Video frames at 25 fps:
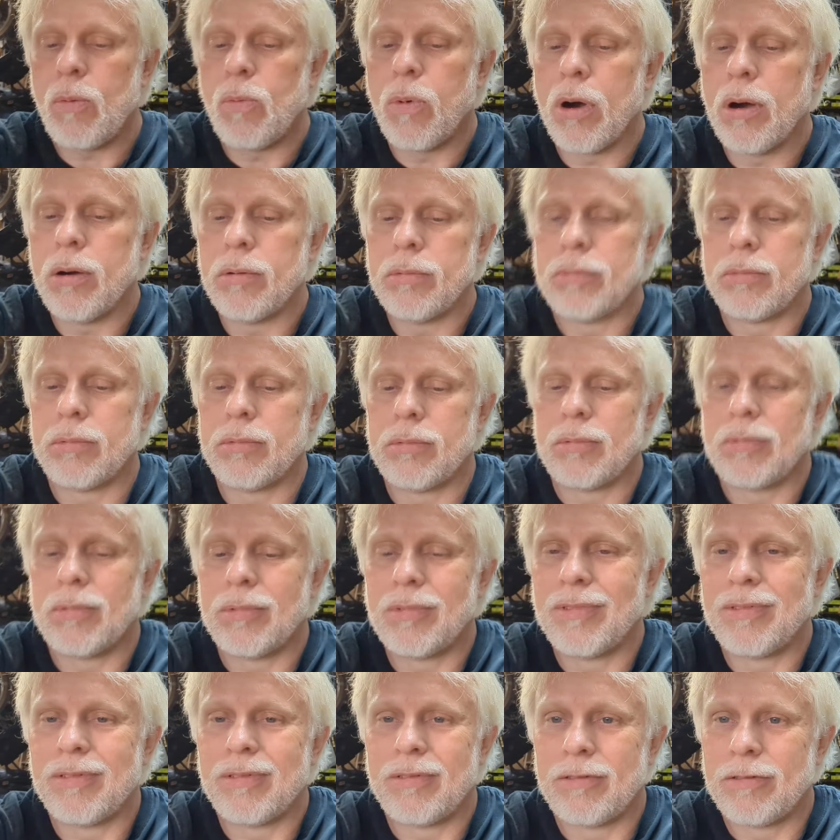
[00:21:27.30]
weren't
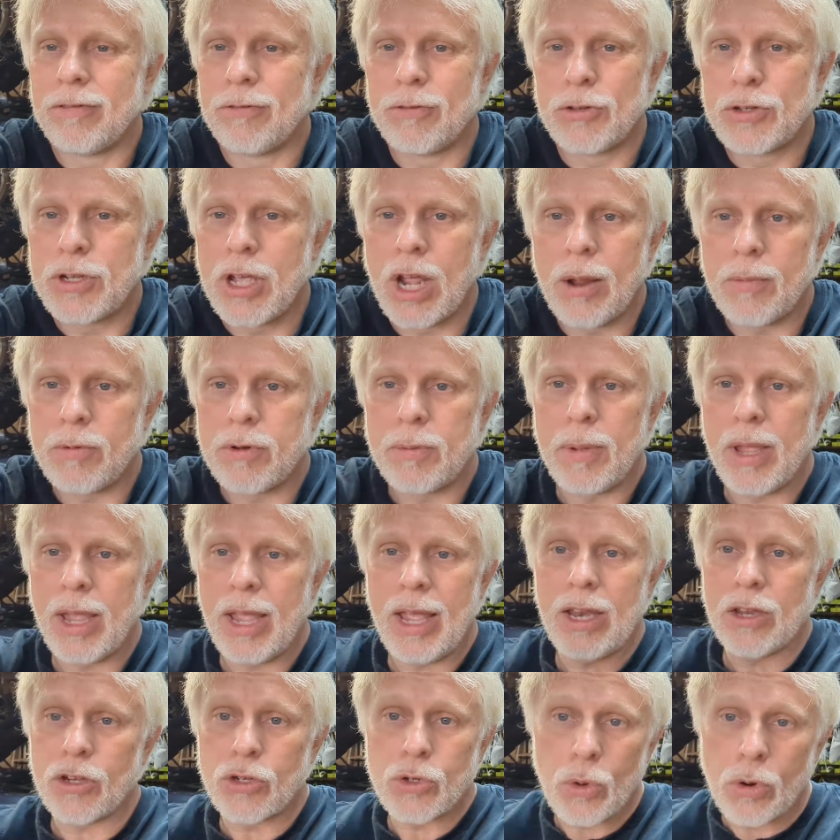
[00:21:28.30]
set up to be
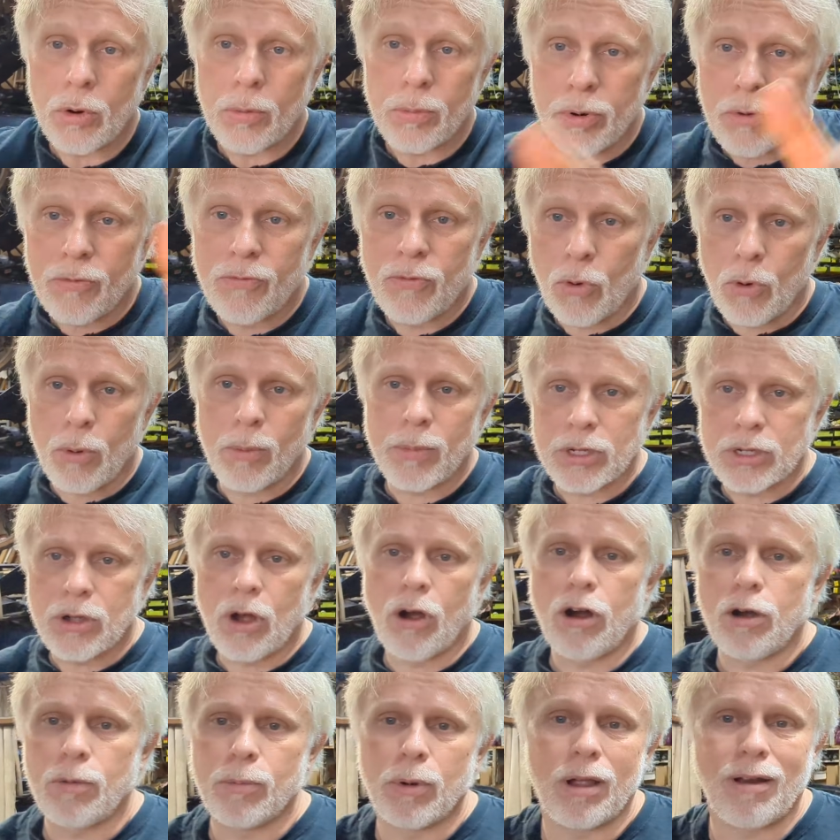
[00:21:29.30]
any sort of performance
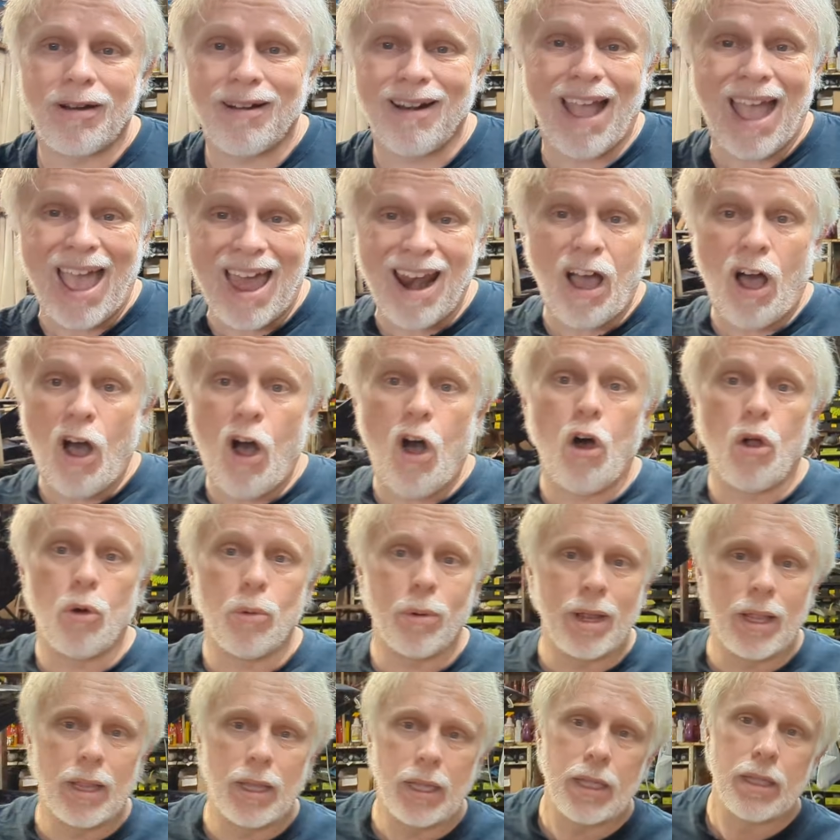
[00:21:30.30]
carburetor at all,
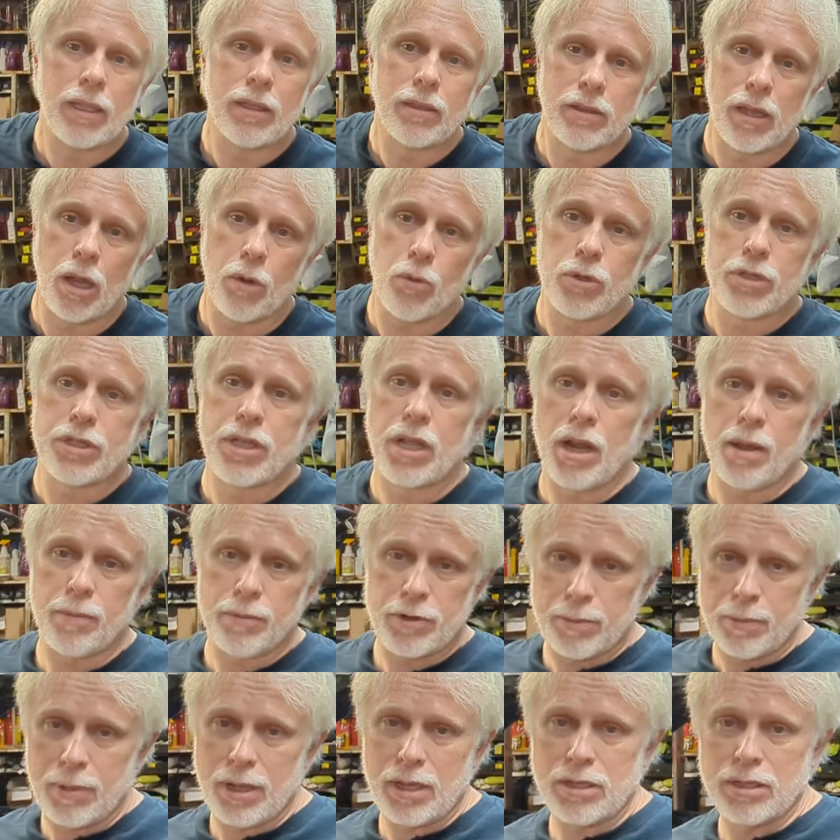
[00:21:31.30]
really. They were set up
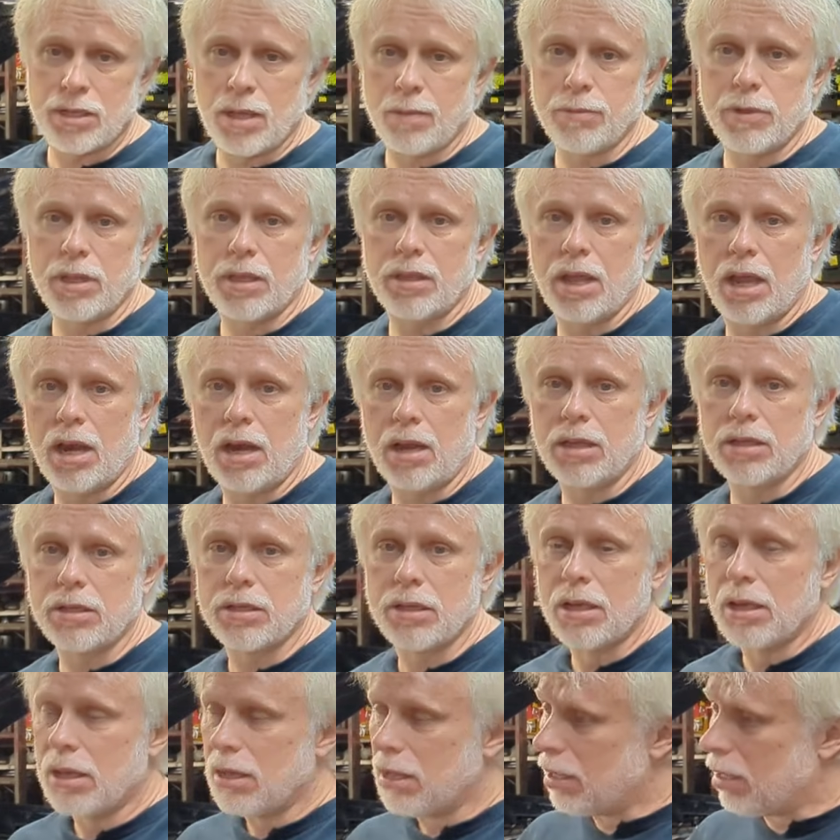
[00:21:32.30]
to be something that is,
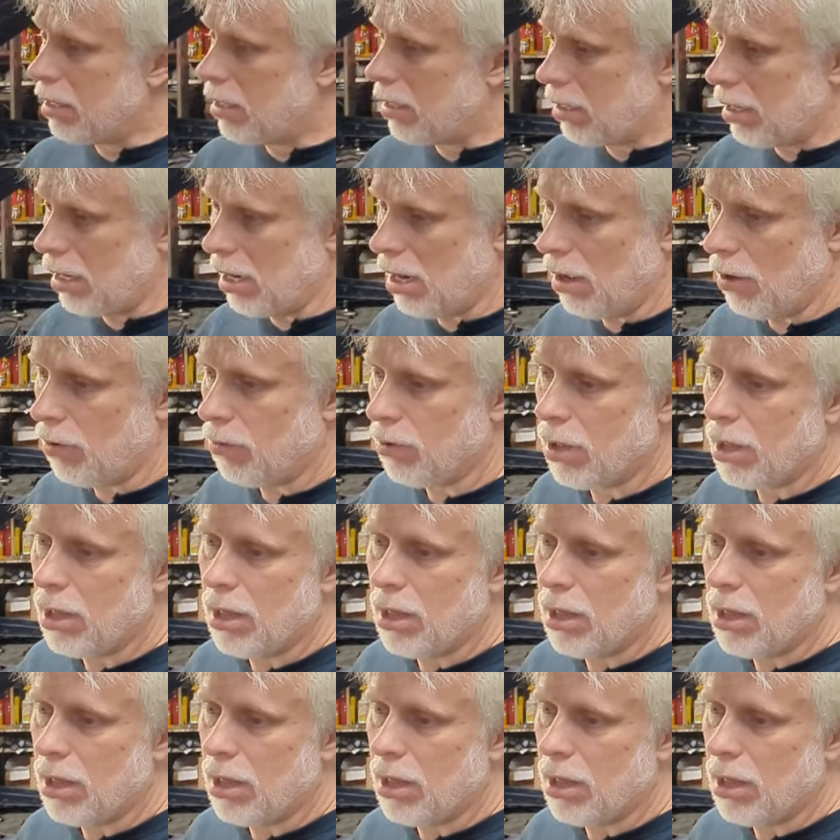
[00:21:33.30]
you know,